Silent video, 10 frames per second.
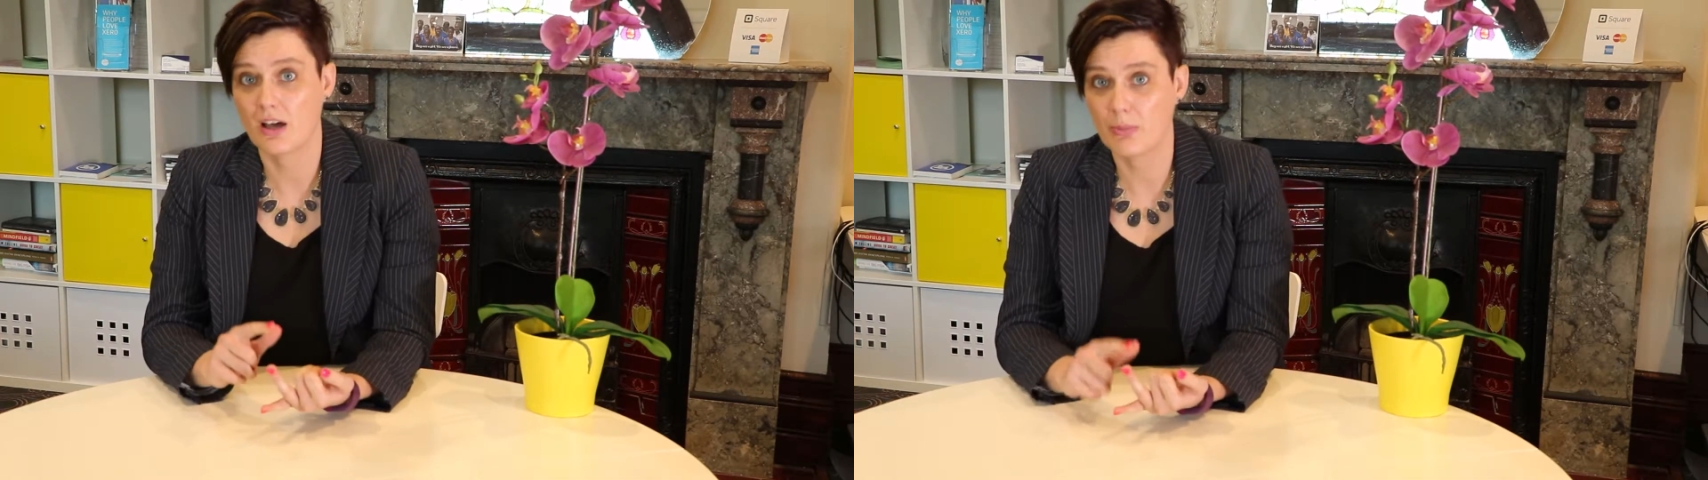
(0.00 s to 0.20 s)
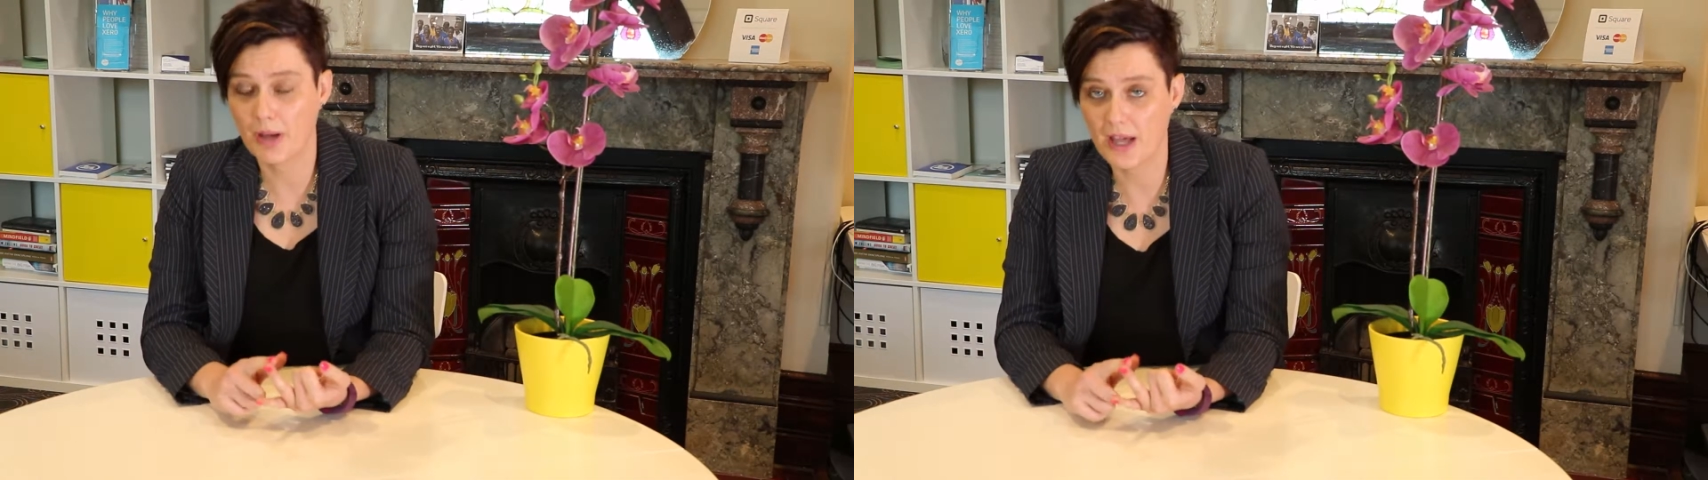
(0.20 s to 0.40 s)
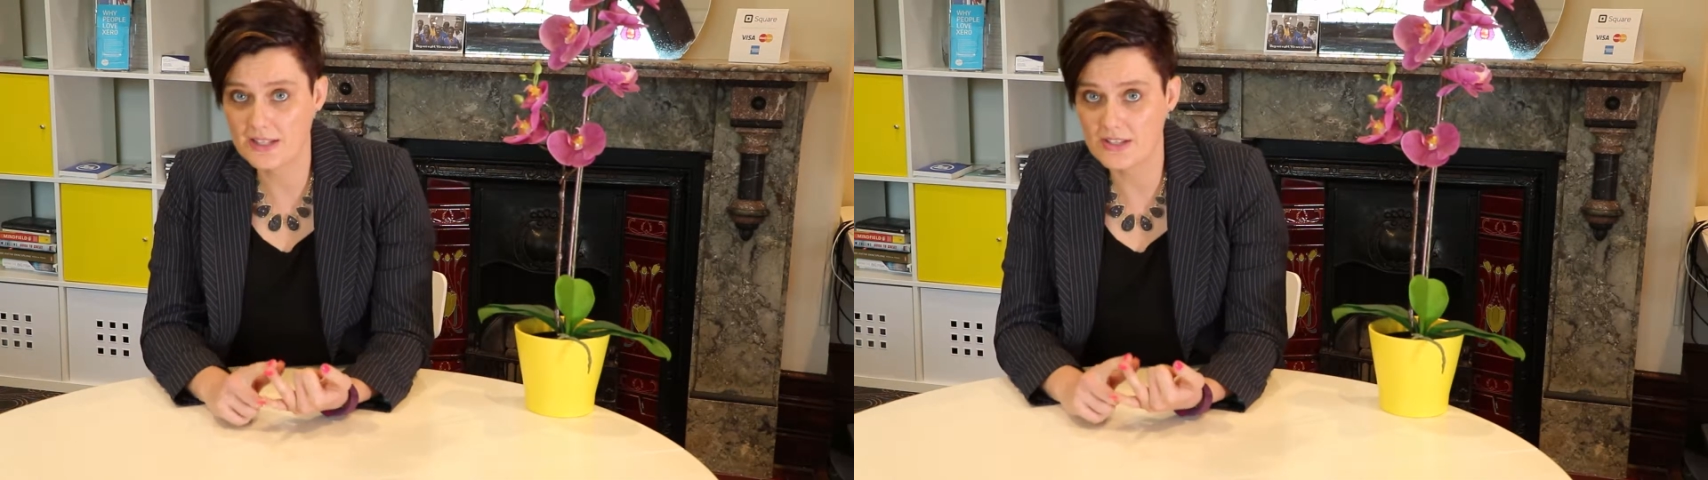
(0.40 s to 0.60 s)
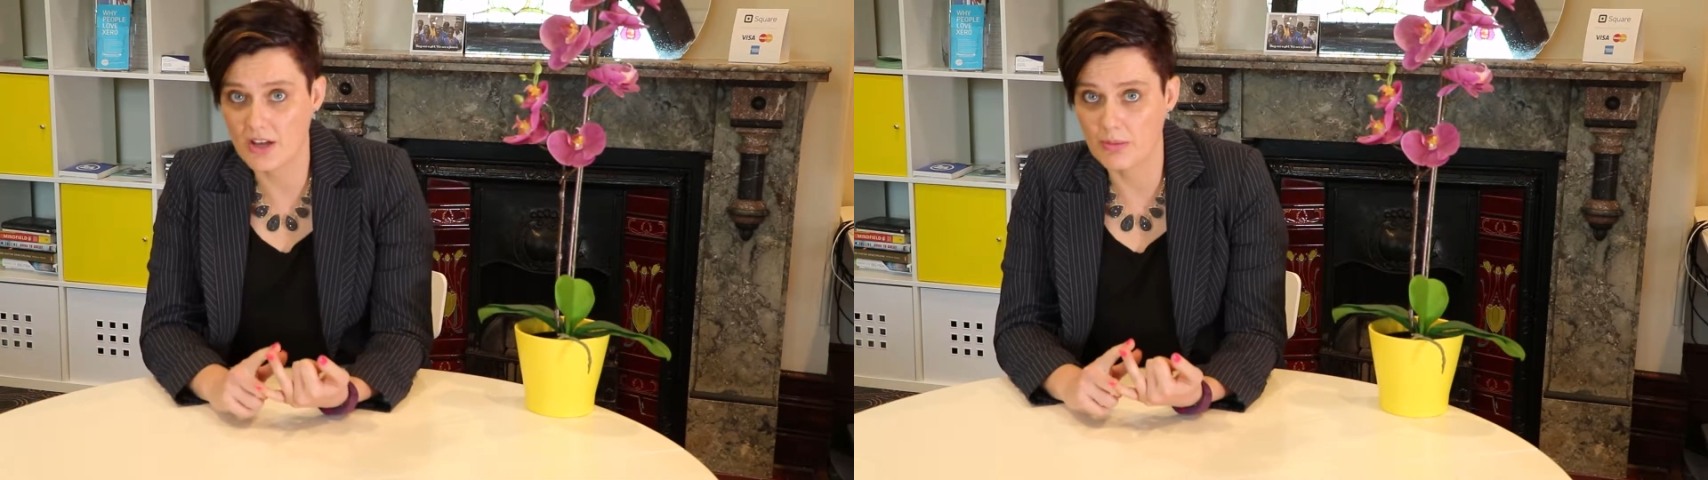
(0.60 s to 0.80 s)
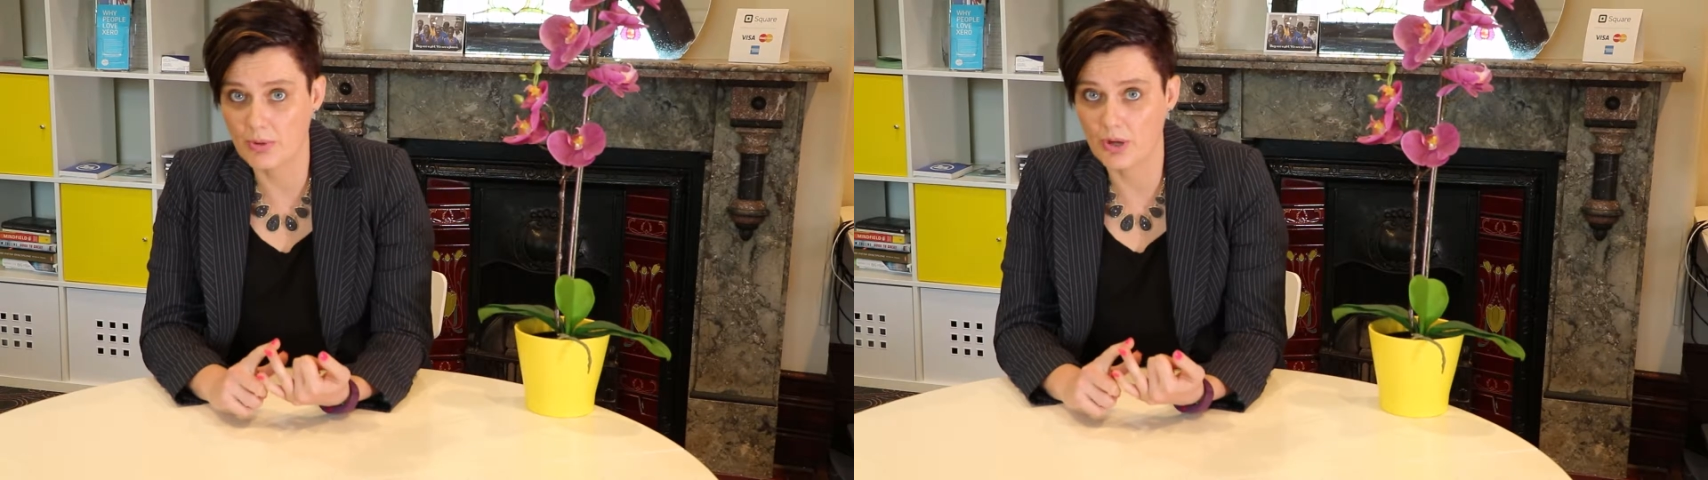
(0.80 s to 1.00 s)
a part
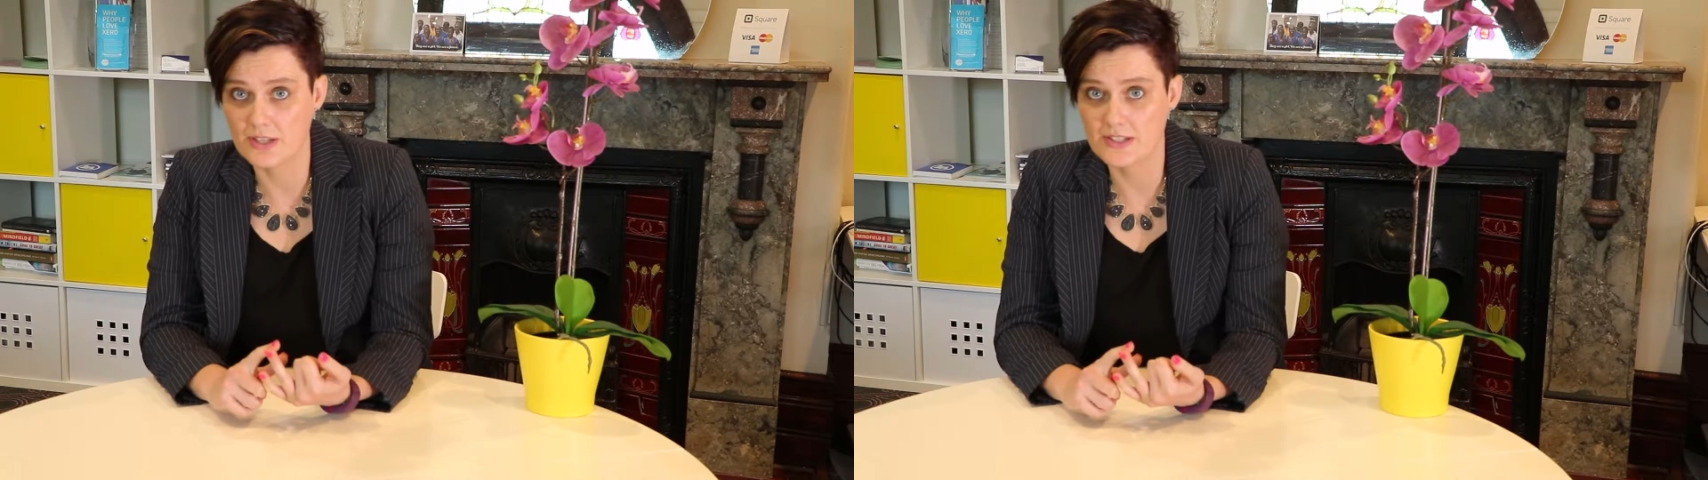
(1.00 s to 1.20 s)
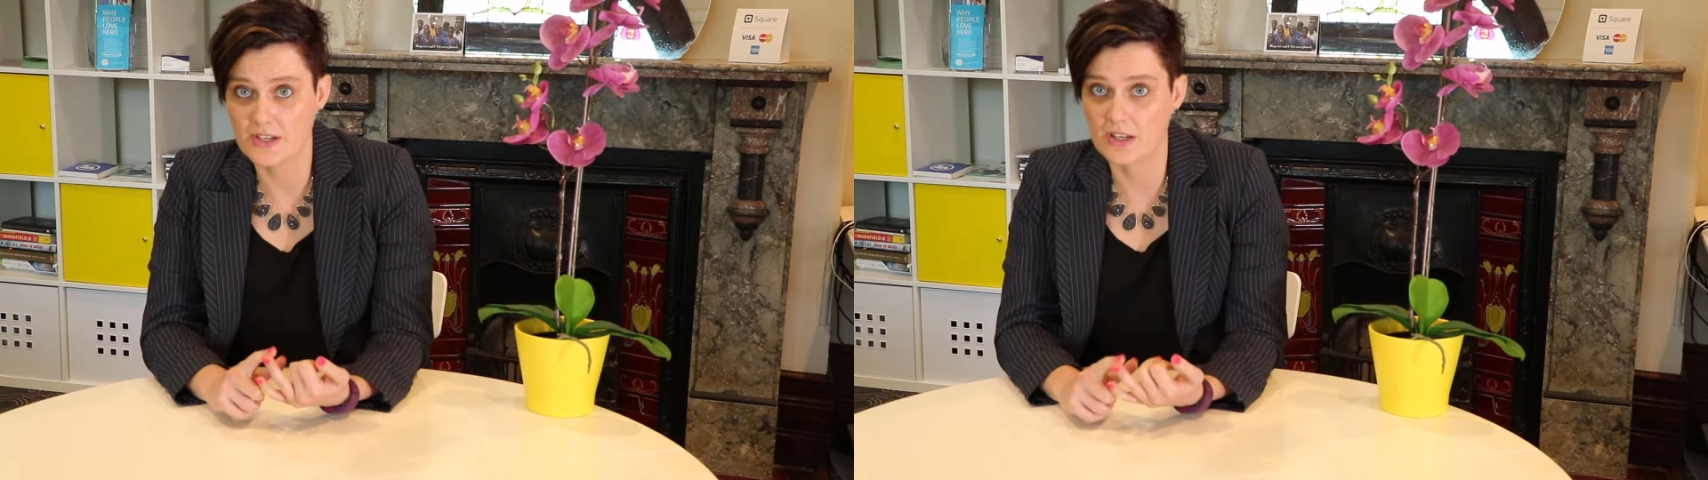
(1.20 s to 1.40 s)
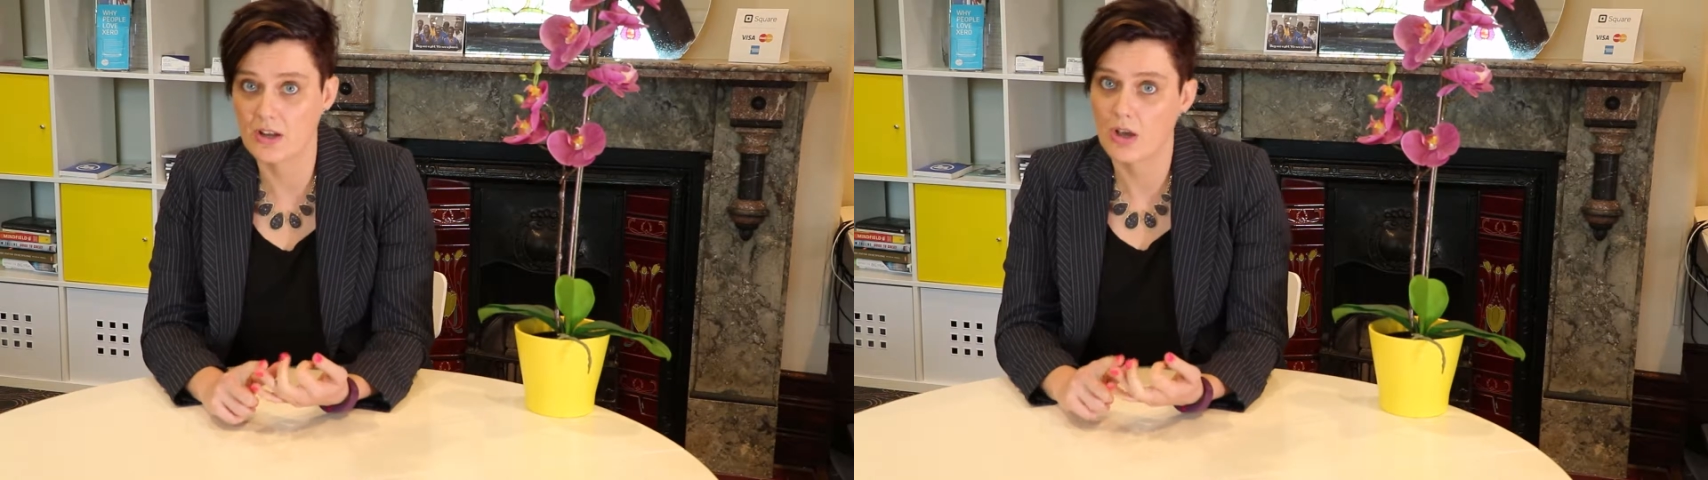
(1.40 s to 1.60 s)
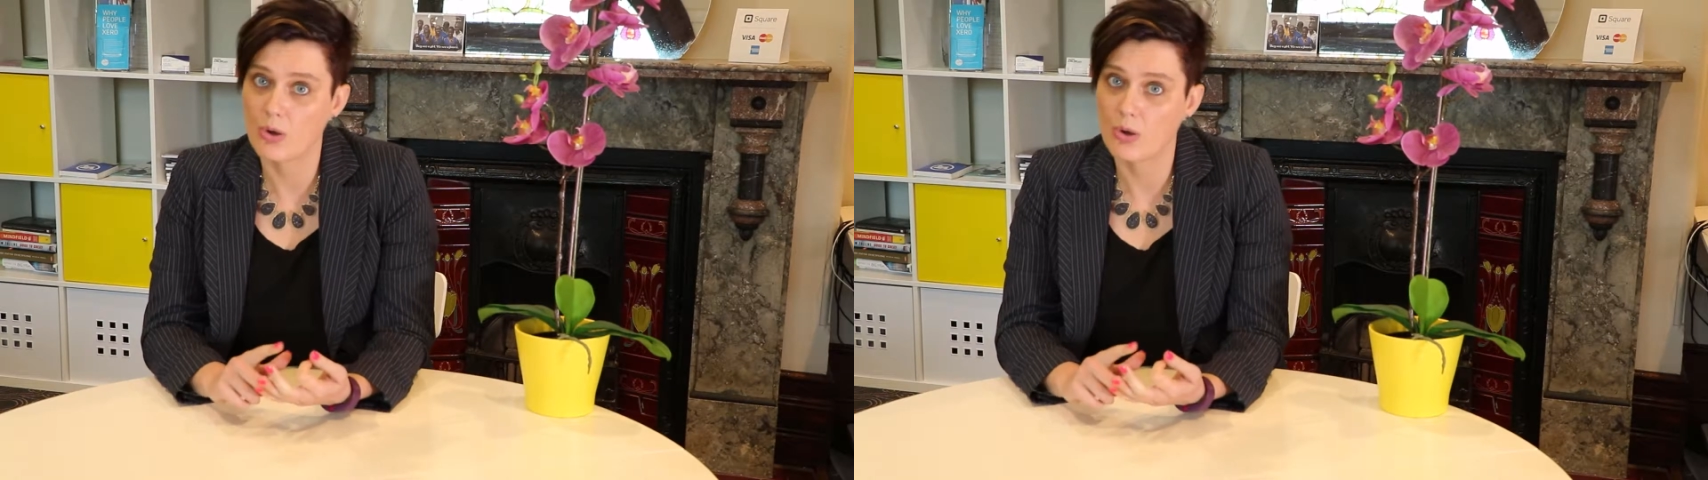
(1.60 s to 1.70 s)
time person,